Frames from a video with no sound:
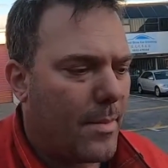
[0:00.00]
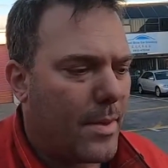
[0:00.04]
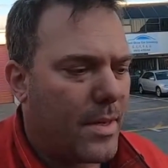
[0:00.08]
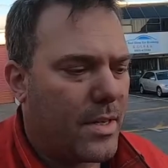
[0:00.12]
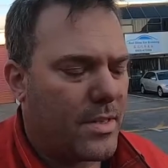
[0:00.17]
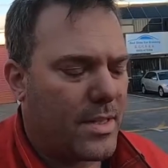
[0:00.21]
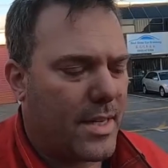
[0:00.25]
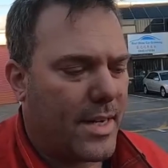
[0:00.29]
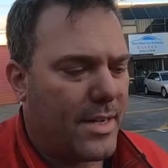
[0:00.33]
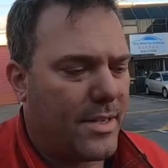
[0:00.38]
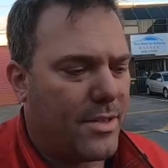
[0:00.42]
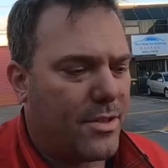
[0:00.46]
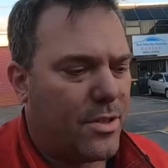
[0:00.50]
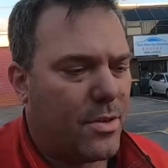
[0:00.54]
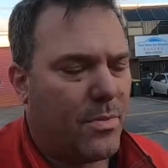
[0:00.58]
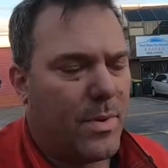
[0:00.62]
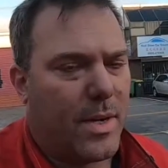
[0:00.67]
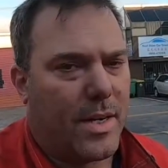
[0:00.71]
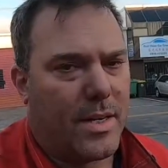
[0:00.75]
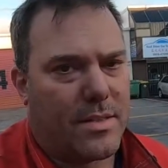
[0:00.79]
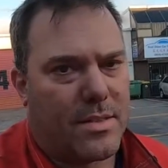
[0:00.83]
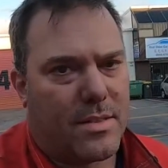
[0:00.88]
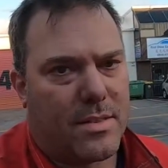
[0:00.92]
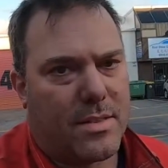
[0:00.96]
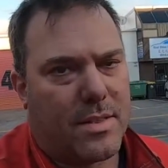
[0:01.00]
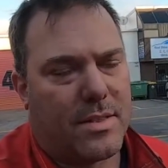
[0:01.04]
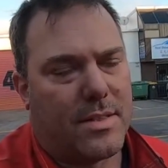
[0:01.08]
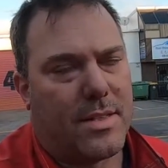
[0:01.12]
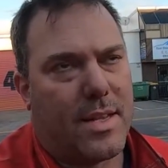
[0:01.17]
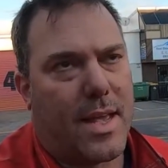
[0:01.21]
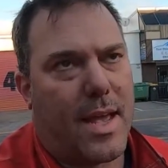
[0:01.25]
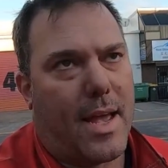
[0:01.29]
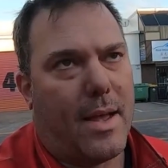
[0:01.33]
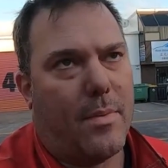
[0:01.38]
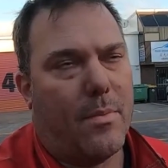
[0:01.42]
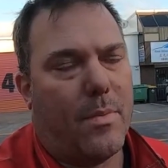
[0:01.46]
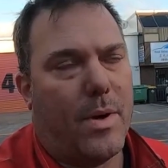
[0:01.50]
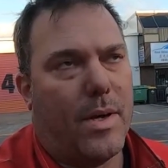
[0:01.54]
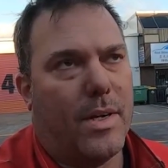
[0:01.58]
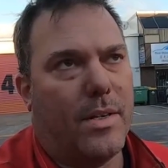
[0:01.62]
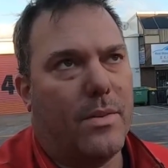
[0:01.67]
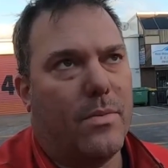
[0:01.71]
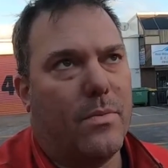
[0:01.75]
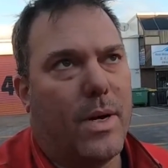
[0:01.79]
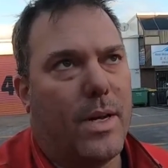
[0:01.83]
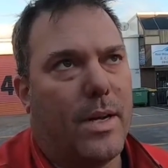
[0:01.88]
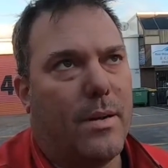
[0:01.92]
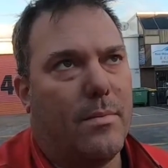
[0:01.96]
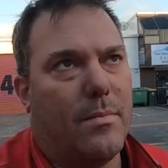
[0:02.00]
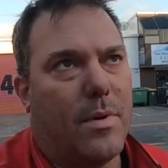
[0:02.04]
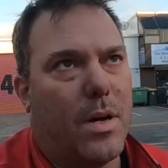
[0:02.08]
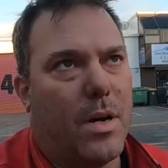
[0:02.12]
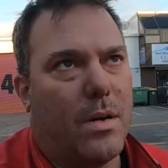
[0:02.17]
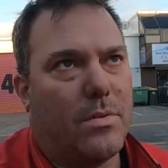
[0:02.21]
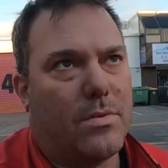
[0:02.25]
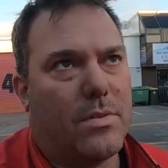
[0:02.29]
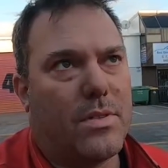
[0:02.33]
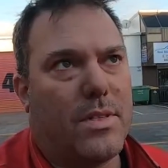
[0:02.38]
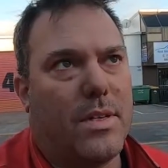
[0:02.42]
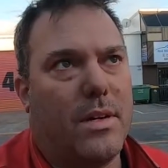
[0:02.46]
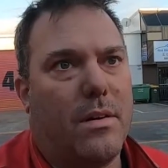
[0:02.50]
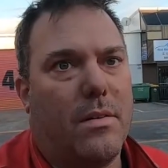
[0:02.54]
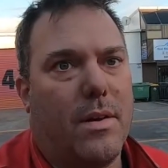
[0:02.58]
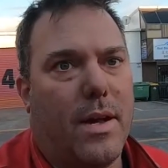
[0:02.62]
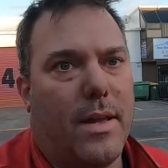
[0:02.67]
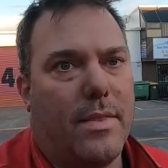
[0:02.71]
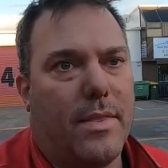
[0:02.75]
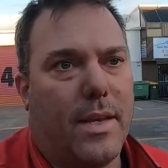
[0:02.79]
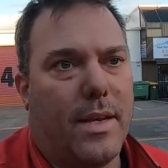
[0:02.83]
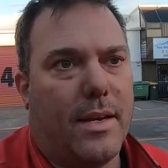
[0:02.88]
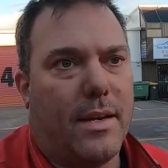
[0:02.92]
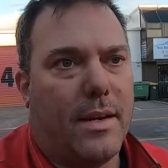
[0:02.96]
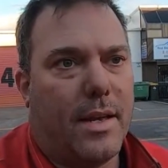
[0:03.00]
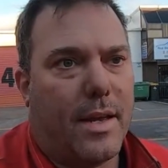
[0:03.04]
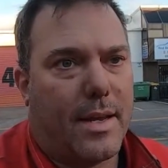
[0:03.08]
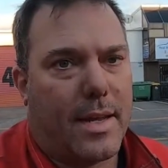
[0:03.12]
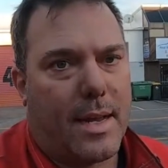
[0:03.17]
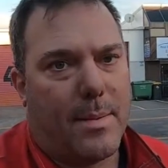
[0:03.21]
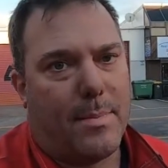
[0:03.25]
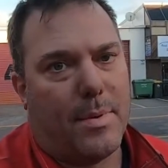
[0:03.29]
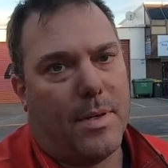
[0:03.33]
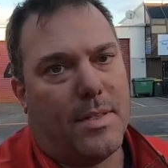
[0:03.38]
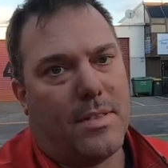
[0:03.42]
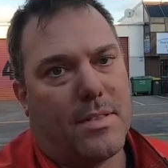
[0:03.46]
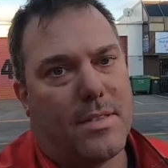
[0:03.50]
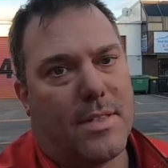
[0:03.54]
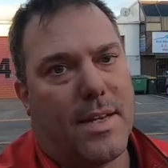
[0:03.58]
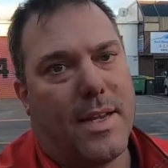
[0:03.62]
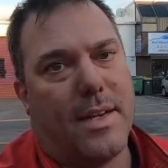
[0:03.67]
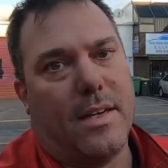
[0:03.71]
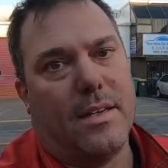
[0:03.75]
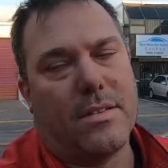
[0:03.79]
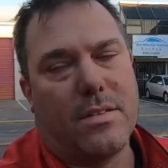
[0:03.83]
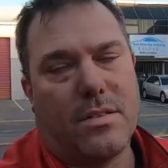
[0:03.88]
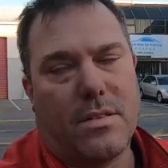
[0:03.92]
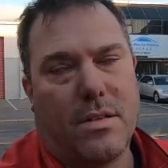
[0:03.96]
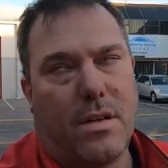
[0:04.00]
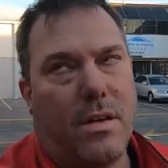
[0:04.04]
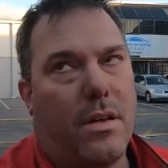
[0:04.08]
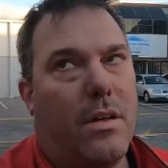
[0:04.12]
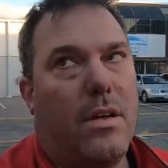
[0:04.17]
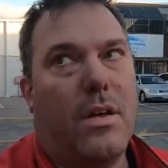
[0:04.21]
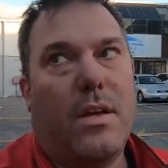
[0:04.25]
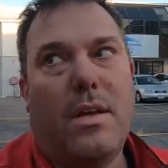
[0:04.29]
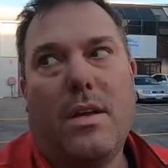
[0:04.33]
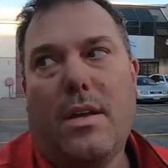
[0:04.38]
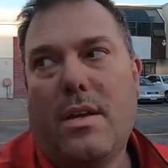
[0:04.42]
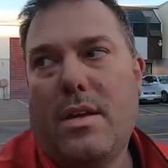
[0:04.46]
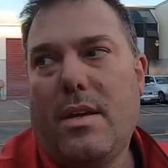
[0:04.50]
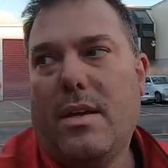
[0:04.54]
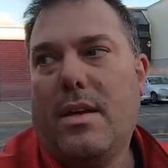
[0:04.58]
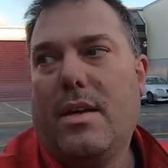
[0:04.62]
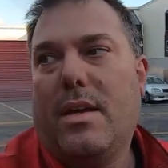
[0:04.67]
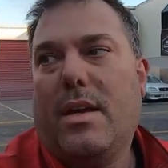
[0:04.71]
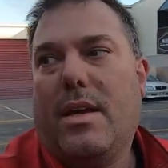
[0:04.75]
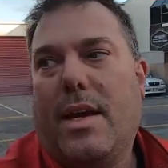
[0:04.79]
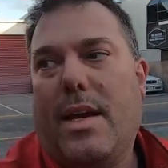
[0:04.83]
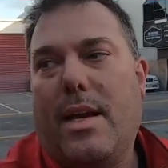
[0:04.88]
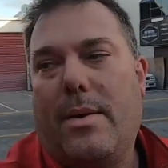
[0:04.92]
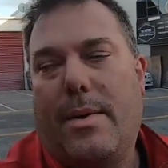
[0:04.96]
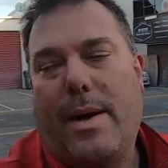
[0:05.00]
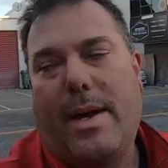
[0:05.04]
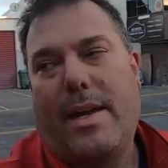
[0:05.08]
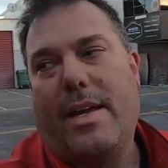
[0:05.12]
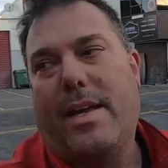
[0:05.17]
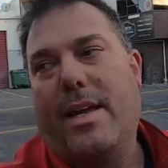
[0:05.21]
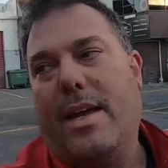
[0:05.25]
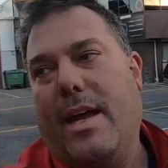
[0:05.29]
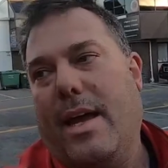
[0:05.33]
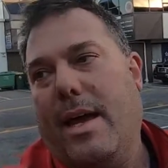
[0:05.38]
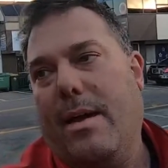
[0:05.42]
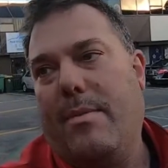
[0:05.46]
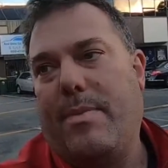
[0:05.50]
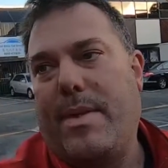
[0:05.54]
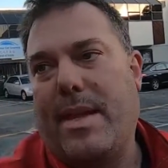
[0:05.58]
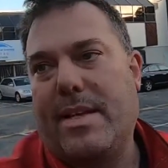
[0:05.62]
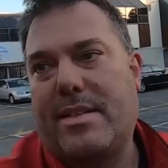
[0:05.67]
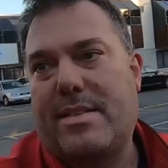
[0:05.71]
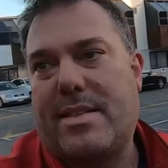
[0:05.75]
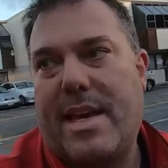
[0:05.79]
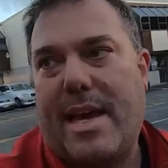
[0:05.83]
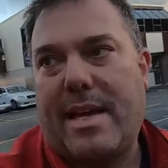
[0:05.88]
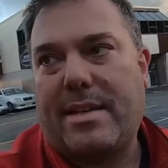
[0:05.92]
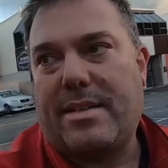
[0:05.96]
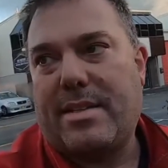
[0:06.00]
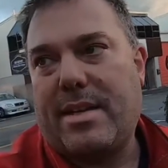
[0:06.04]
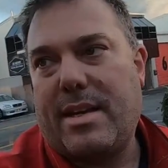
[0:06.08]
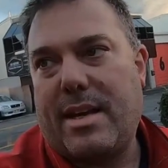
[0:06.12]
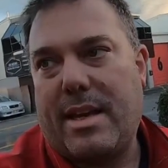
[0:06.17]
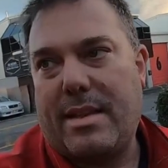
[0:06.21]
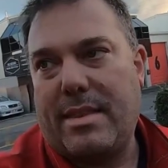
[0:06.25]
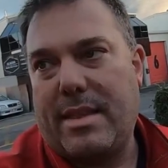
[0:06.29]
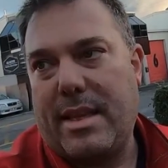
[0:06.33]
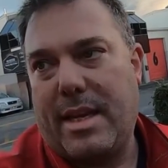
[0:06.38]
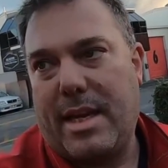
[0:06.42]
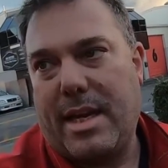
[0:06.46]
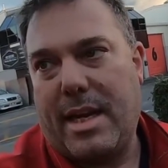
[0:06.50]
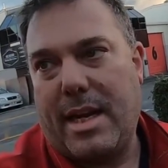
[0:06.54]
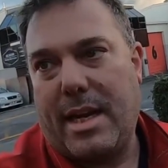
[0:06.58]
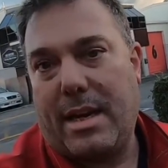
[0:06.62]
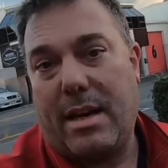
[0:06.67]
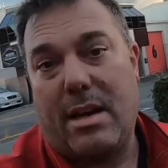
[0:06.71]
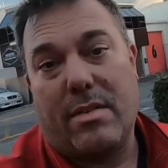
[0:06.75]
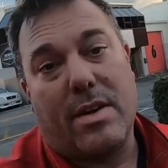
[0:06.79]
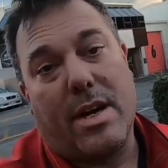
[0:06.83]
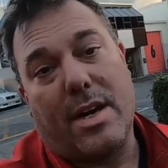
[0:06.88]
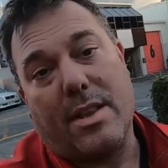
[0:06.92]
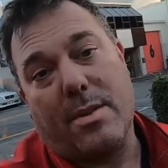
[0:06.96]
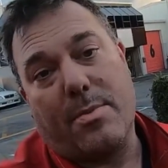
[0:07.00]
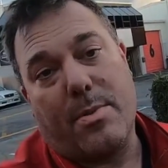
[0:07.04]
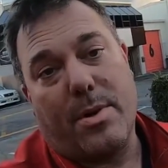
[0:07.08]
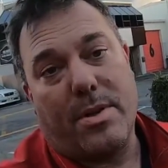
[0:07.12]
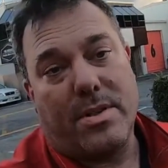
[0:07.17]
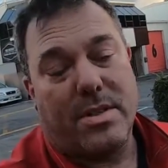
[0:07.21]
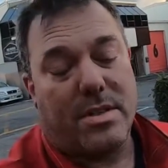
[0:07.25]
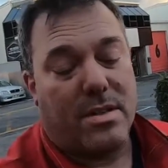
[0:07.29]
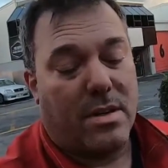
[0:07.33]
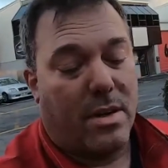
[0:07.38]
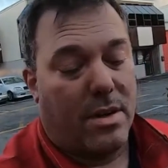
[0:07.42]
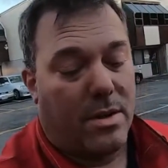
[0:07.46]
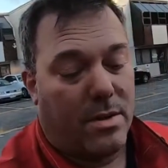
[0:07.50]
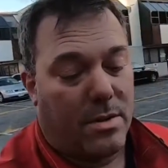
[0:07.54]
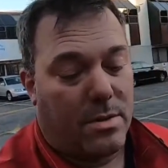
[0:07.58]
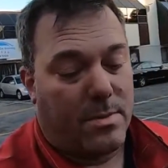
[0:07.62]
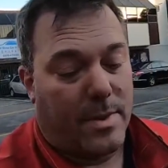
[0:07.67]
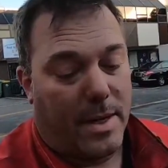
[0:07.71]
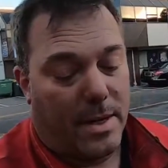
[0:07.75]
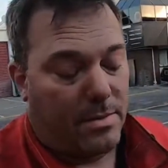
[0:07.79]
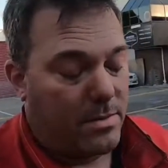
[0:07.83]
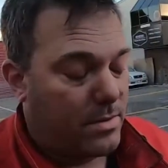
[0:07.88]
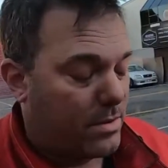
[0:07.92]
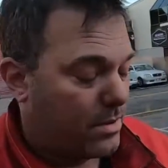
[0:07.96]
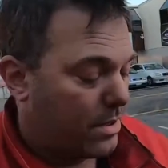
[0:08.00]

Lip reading: Because I need to do one in mild steel and then a couple in stainless. So anyway, that's that. And then I've got other projects going on as well.